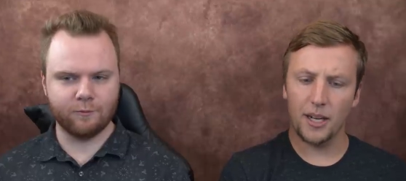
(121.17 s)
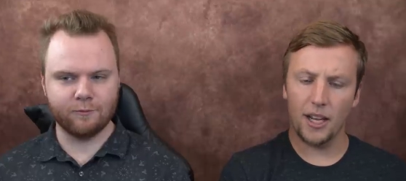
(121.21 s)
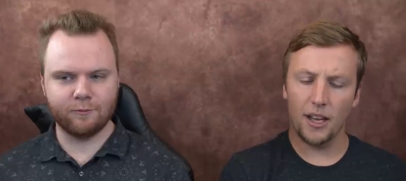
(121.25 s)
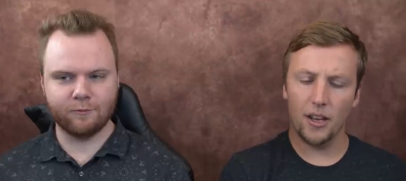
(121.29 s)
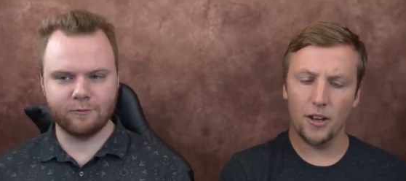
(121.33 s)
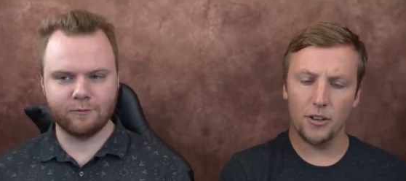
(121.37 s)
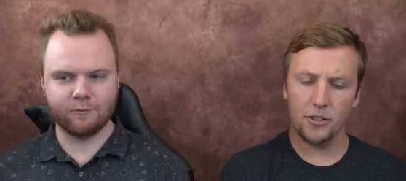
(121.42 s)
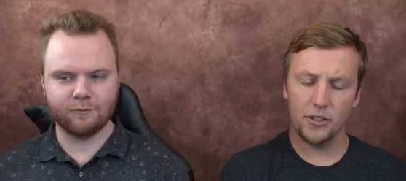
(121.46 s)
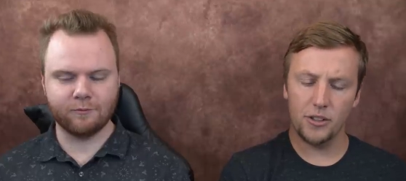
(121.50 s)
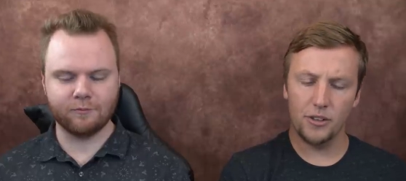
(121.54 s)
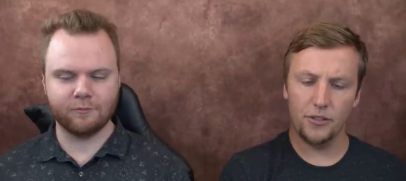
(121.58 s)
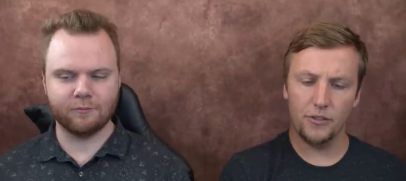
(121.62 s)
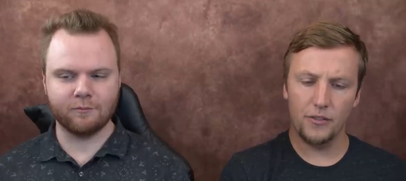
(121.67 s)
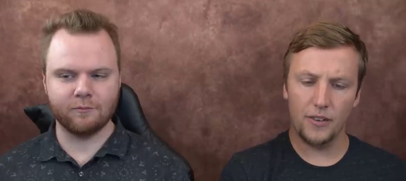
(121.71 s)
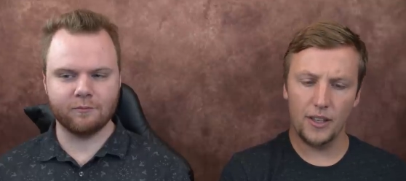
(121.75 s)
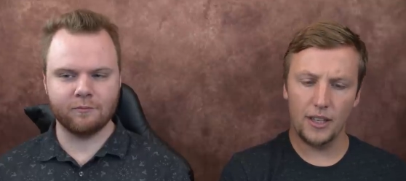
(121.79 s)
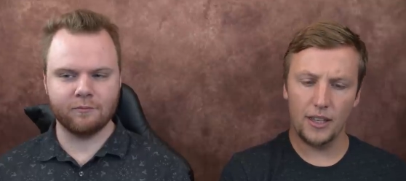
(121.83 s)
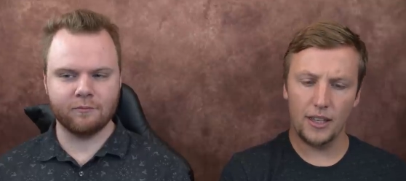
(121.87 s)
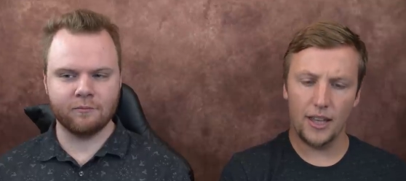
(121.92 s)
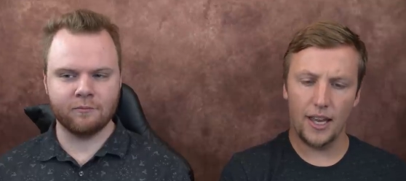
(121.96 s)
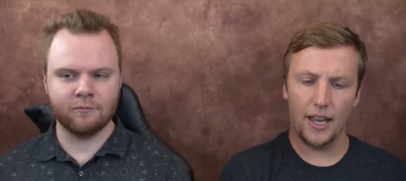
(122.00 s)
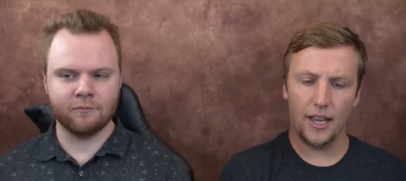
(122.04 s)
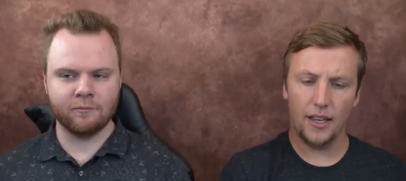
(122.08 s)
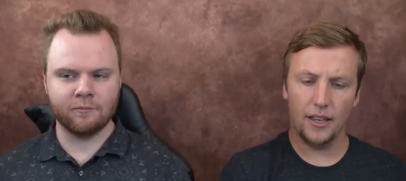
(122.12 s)
Speaker 1: But I also
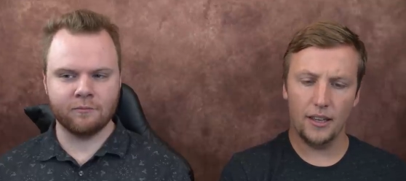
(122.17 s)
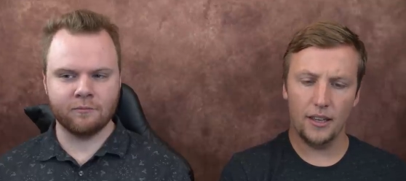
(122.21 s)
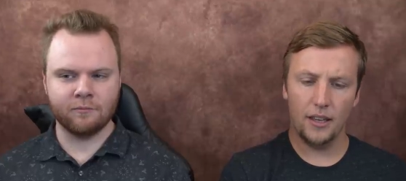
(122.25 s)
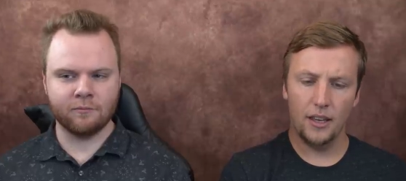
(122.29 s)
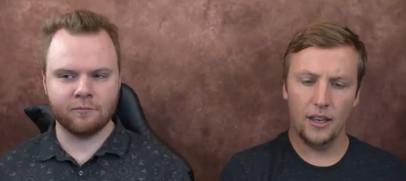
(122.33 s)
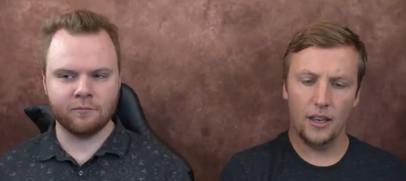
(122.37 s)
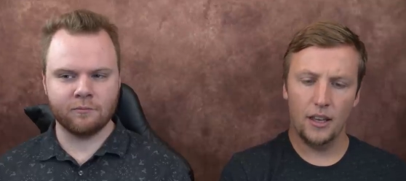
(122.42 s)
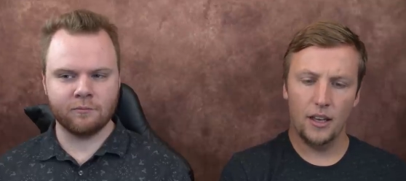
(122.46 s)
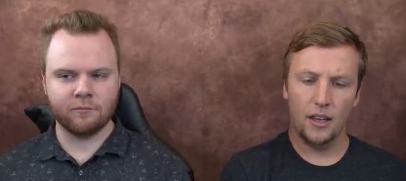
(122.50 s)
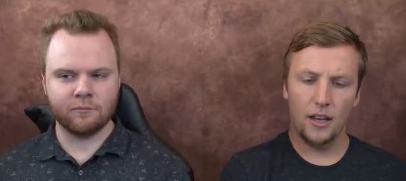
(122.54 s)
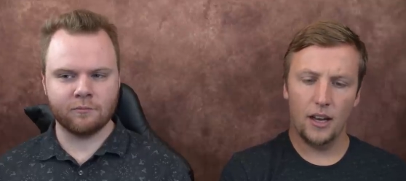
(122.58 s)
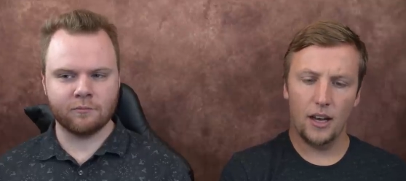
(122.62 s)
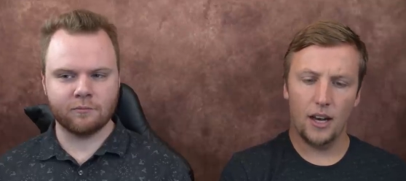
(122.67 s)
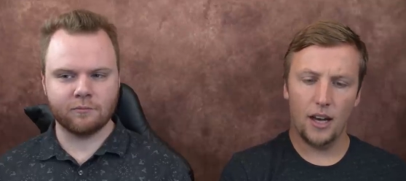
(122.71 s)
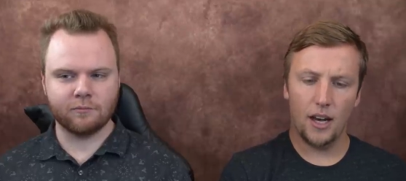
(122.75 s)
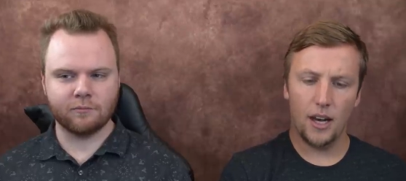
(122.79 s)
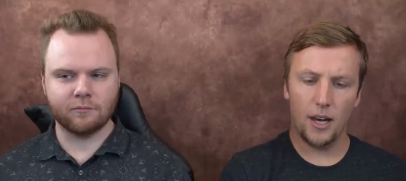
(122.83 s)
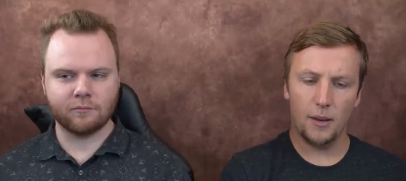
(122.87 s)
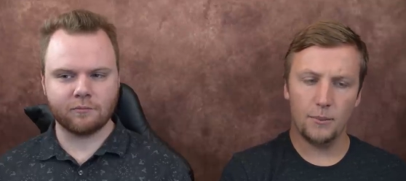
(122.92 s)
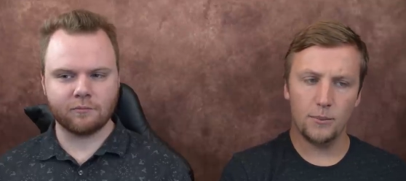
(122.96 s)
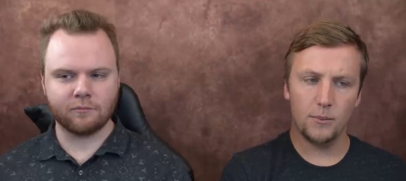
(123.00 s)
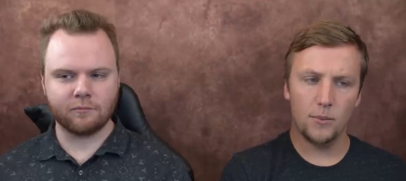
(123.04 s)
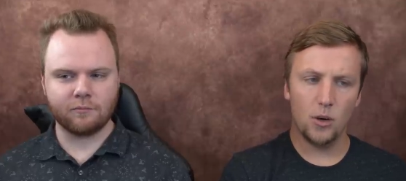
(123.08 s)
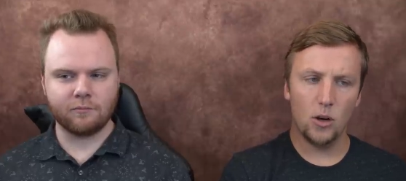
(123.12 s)
feel like
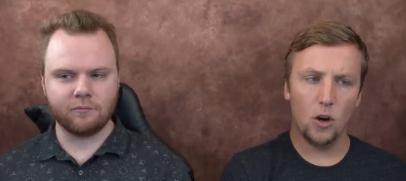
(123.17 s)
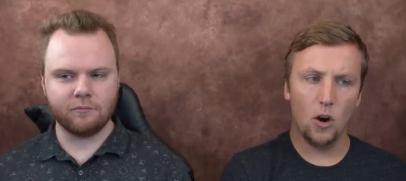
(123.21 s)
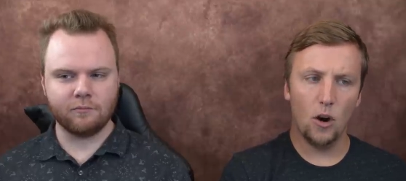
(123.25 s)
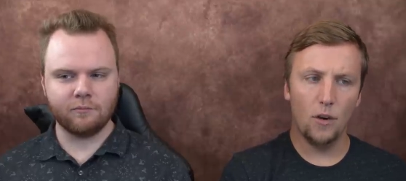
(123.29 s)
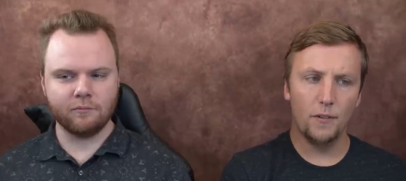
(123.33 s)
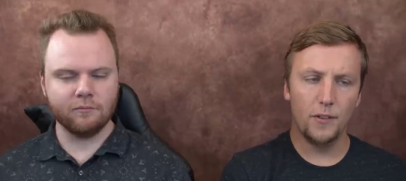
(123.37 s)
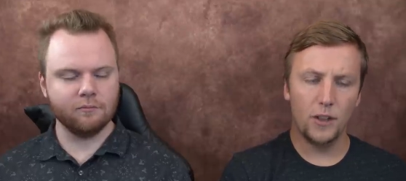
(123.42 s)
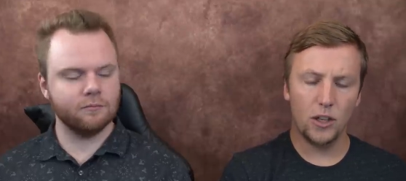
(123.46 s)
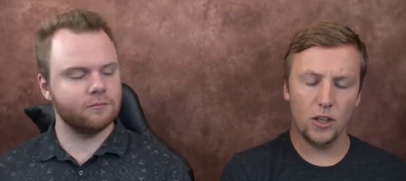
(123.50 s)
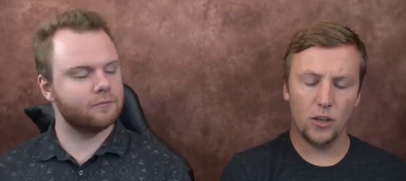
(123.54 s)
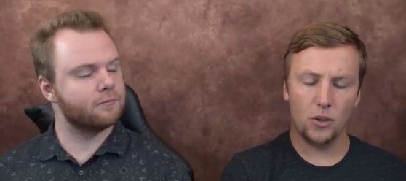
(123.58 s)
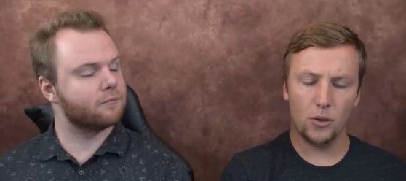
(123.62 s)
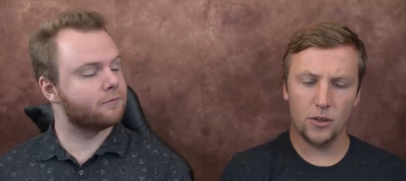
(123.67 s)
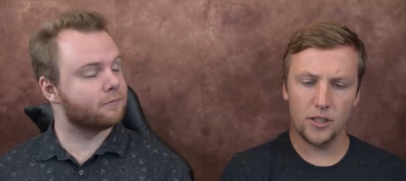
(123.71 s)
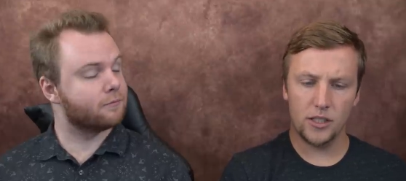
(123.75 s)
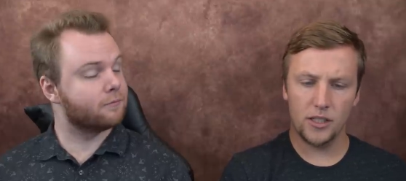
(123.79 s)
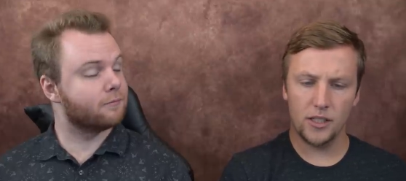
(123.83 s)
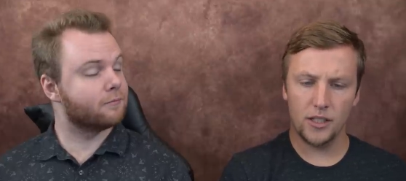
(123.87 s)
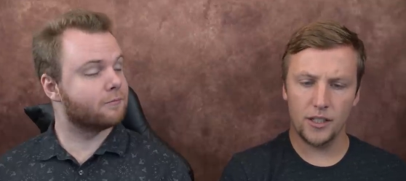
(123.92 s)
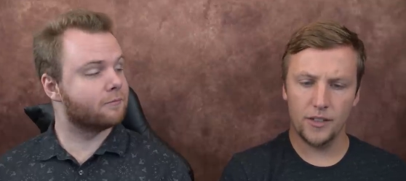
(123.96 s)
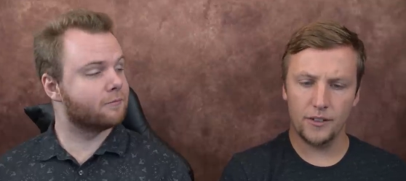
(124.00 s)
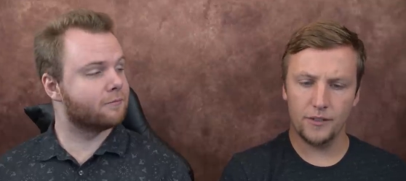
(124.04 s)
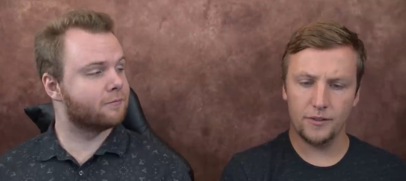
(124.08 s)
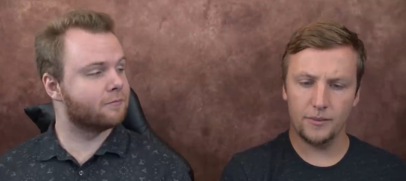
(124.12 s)
um, over the
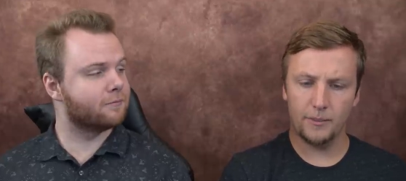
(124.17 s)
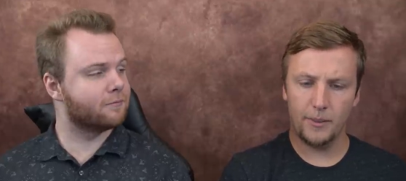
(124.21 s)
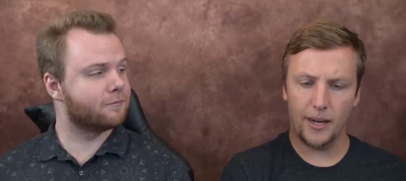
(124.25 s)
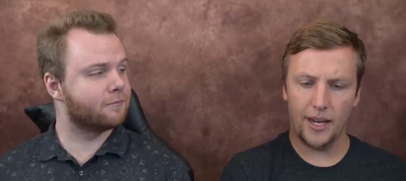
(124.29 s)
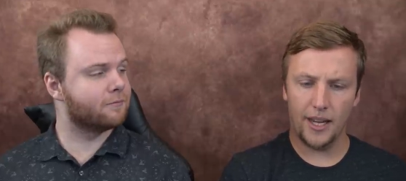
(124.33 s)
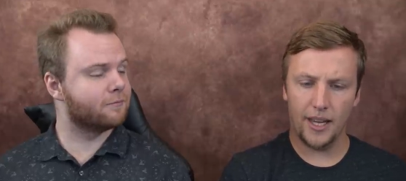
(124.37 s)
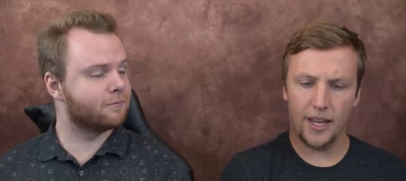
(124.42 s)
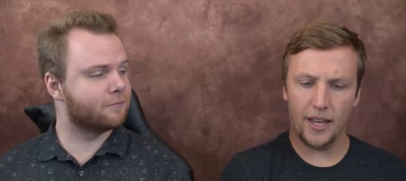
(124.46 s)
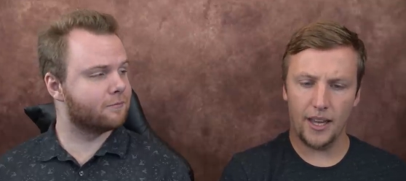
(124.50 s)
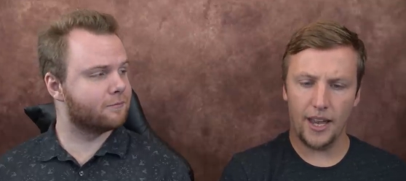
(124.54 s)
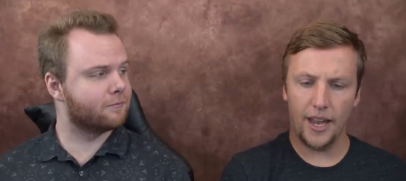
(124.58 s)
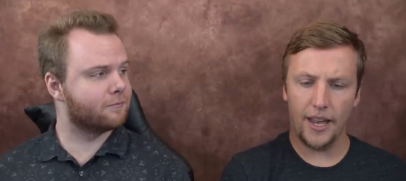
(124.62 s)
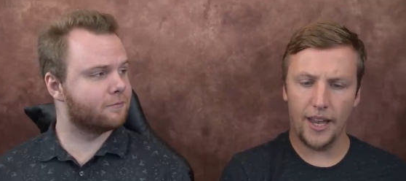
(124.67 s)
course of my